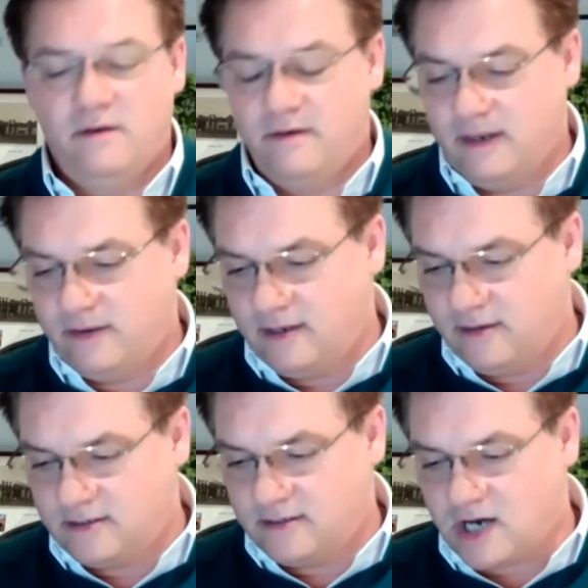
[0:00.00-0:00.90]

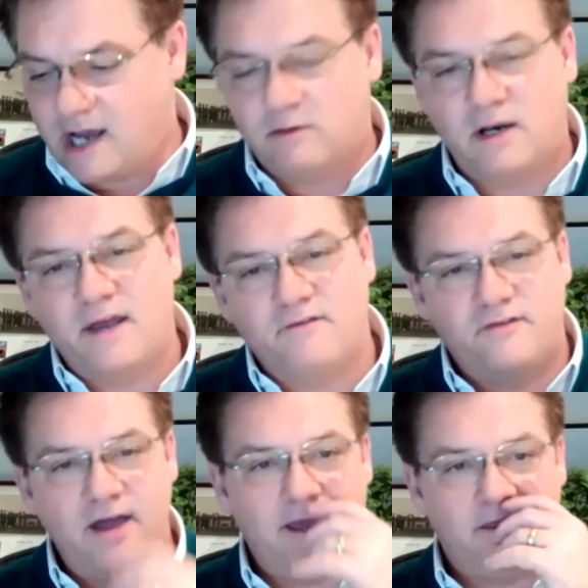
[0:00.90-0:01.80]
this childlike
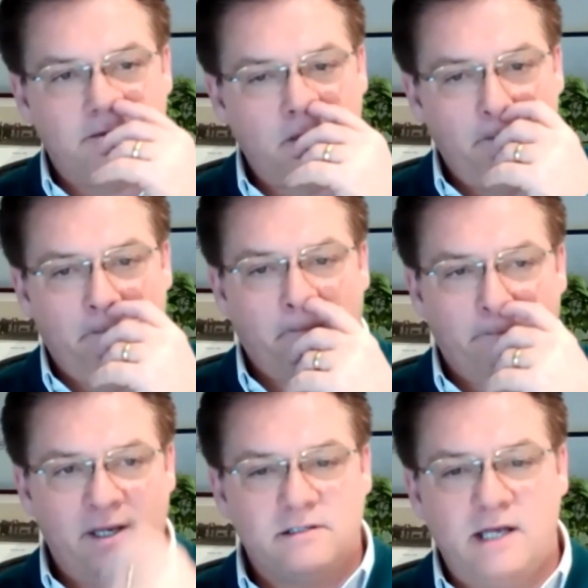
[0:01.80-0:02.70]
faith,
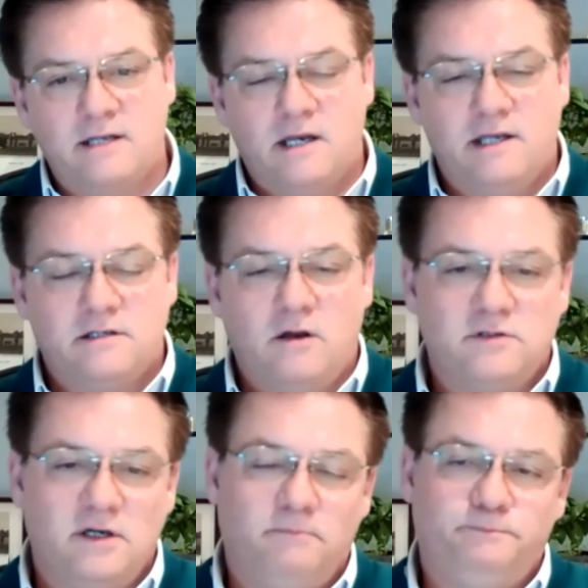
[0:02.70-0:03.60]
it's it's it's
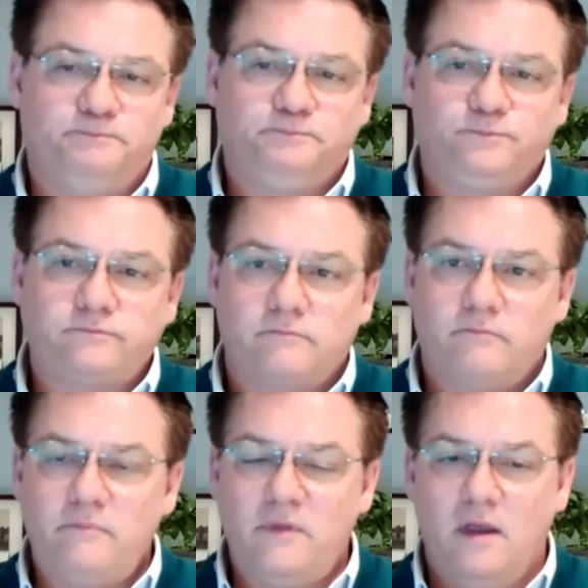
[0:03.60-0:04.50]
not um,
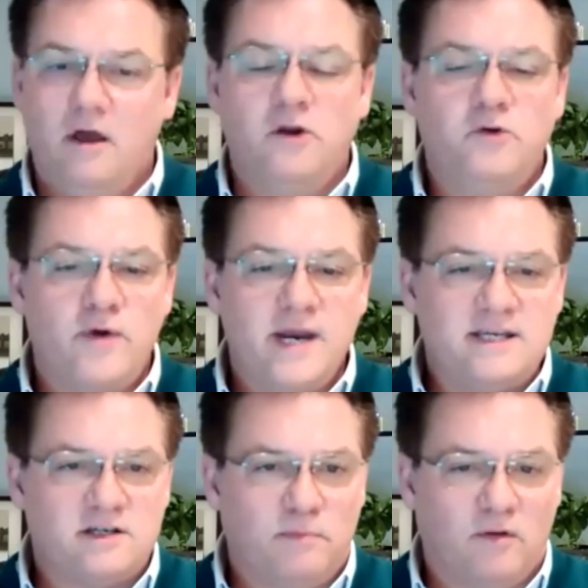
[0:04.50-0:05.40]
an
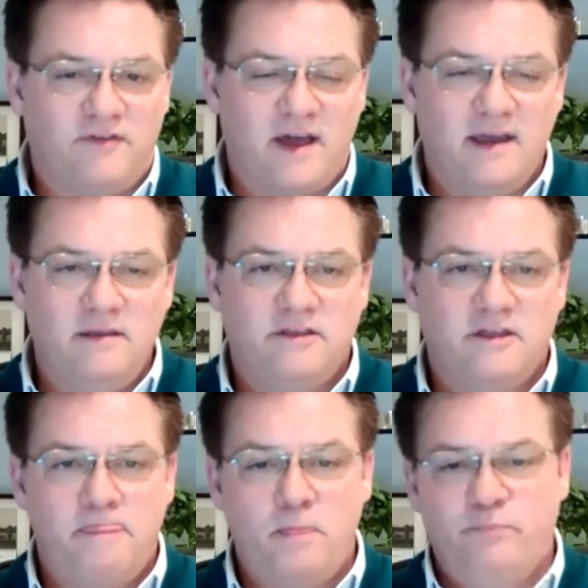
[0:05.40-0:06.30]
unreasonable faith.
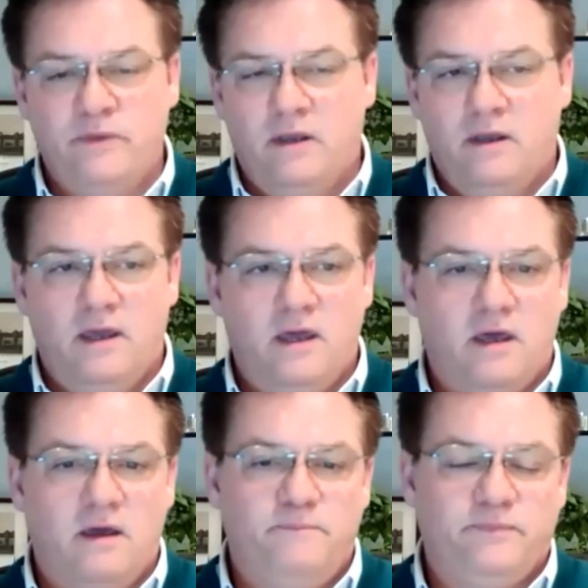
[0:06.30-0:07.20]

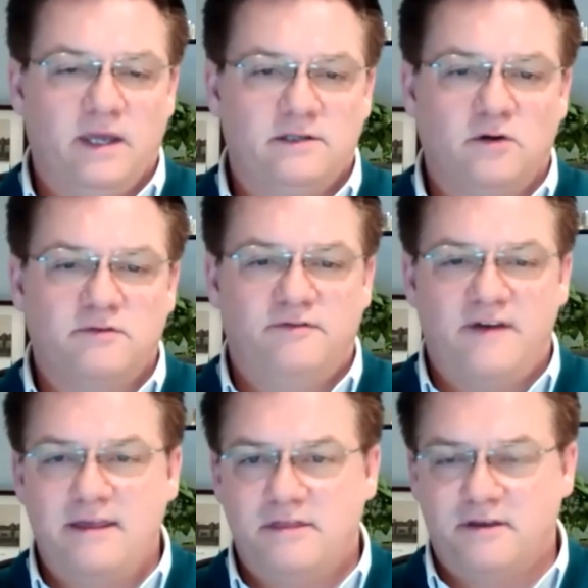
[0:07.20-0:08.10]
Um, it's not a
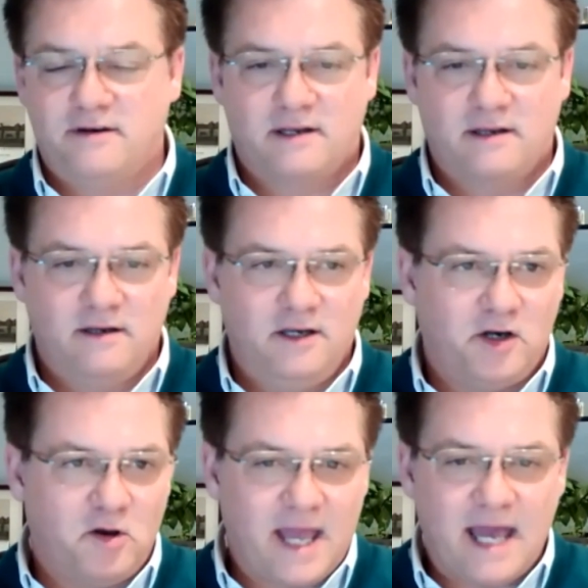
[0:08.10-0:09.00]
faith that you
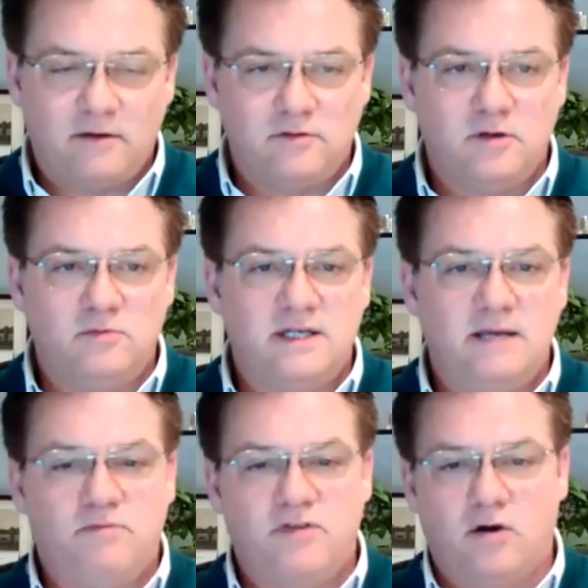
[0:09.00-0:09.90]
know can't do
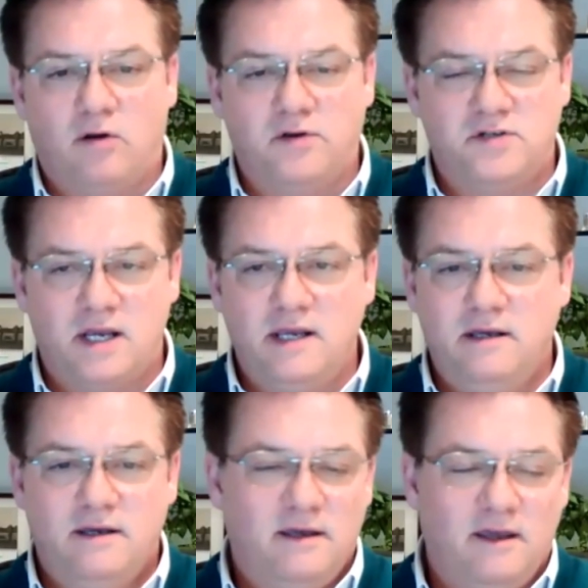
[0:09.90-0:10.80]
deep
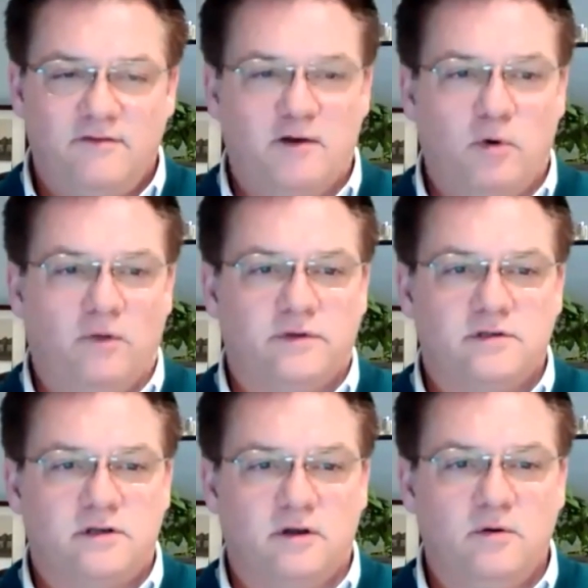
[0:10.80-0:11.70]
theology if it
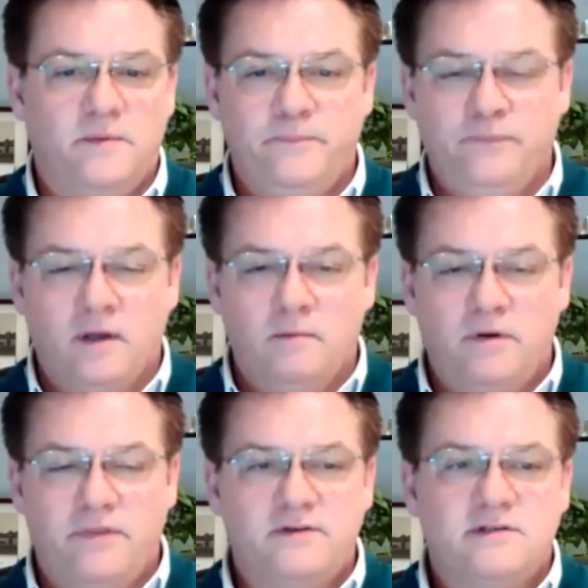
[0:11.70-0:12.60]
wants to,
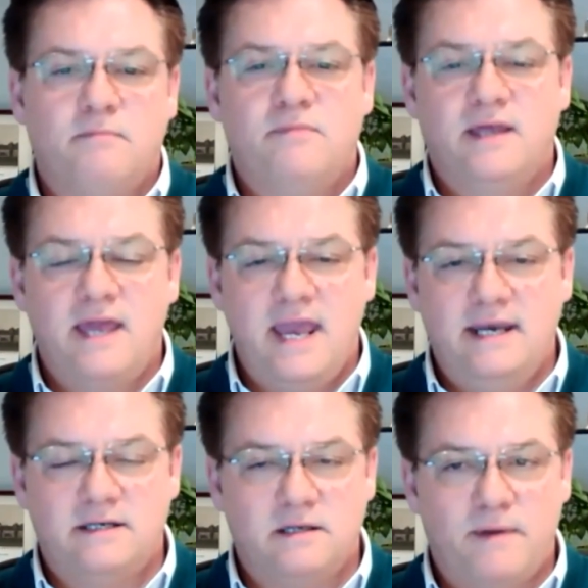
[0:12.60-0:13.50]
but there's something
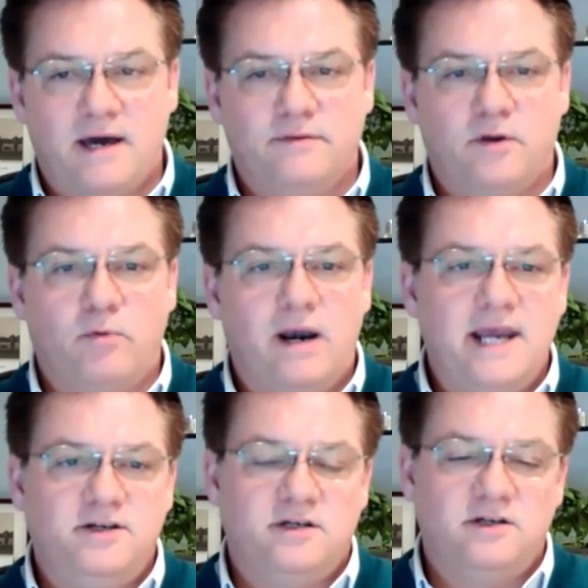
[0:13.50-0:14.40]
in it about the
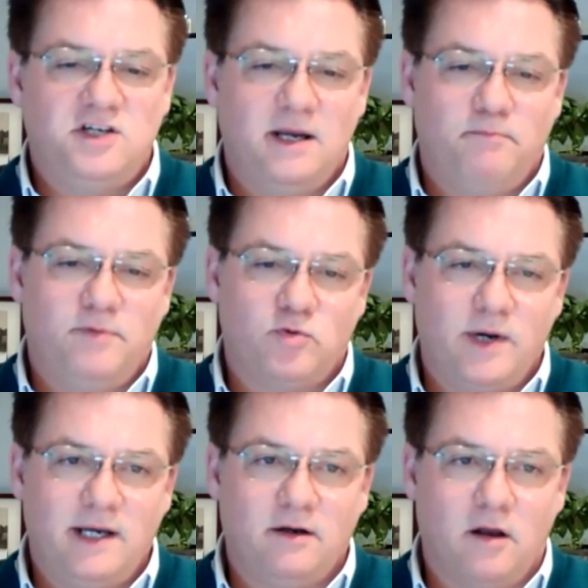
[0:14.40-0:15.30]
relationship
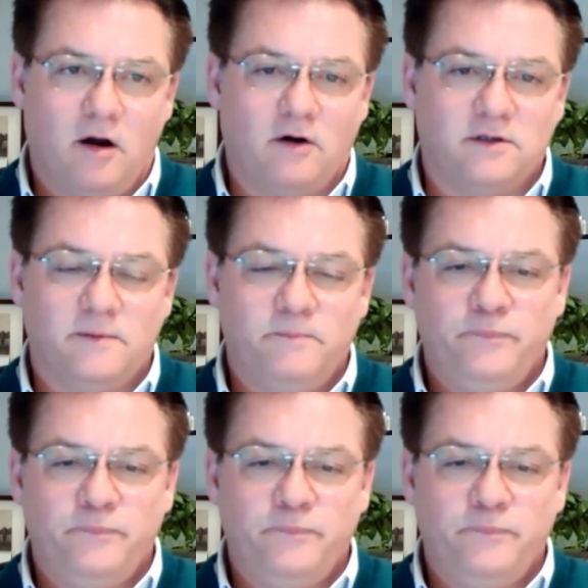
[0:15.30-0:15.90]
between God,